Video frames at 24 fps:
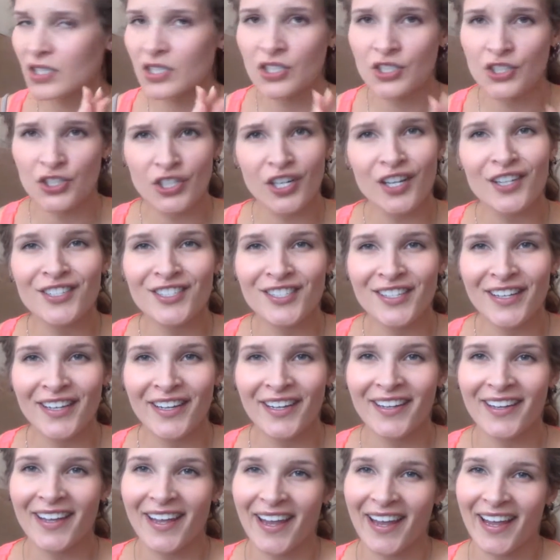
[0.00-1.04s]
judge
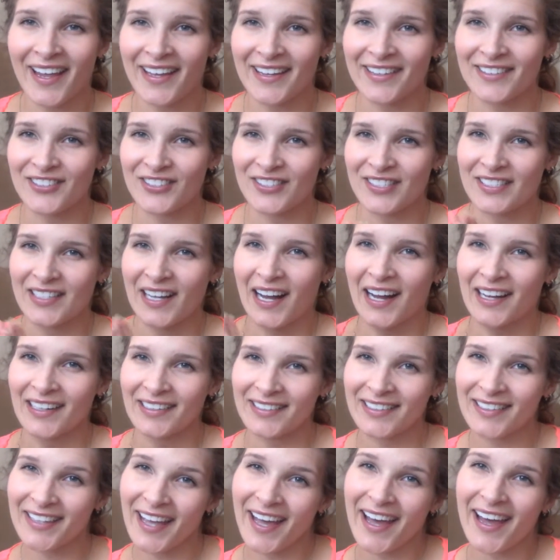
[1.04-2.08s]
it and just
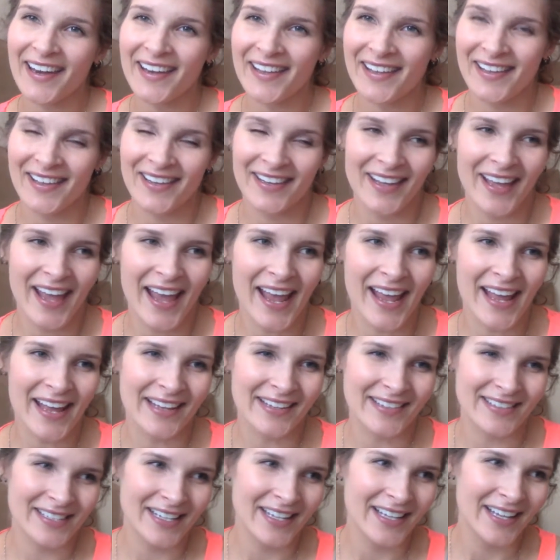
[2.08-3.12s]
not get it
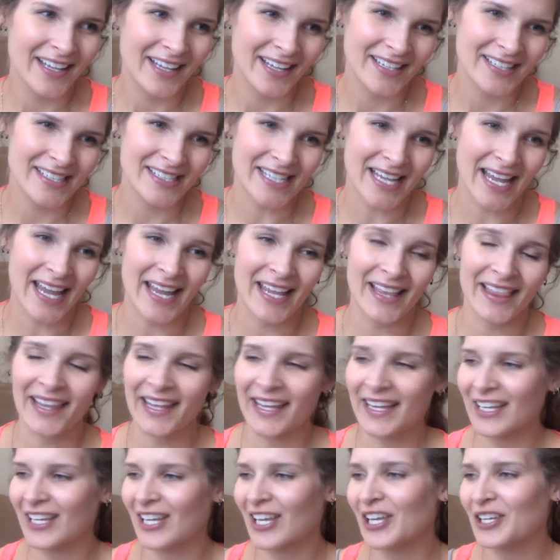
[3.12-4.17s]
and say
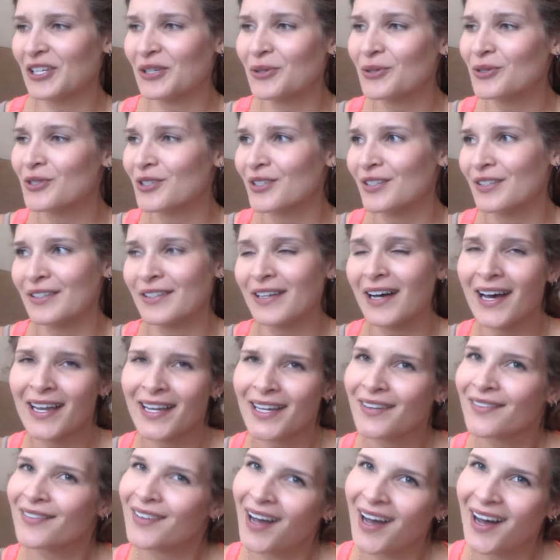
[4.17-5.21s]
like you should not
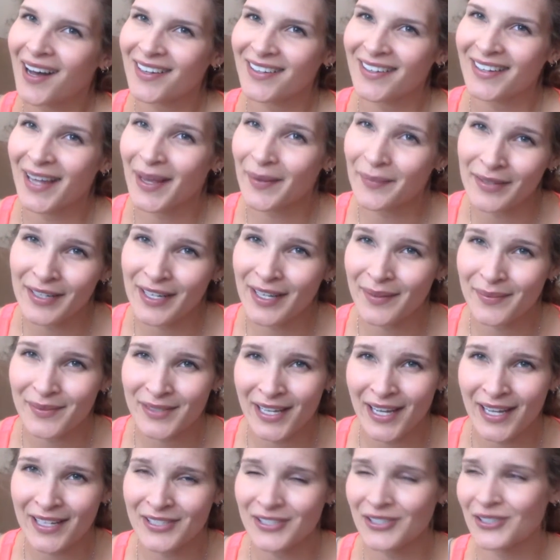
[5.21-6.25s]
have gotten an EMINEM
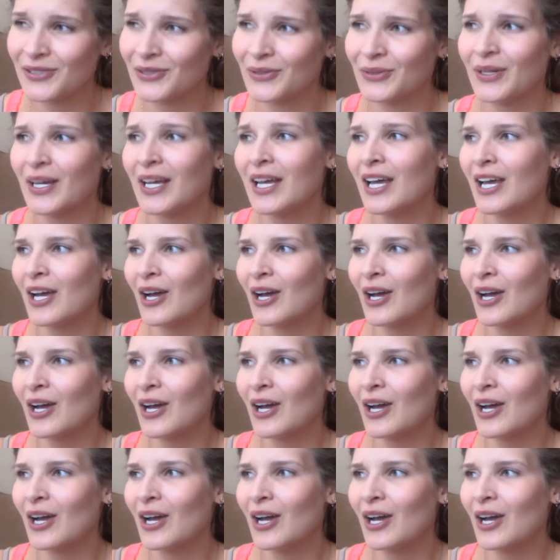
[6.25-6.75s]
tattoo,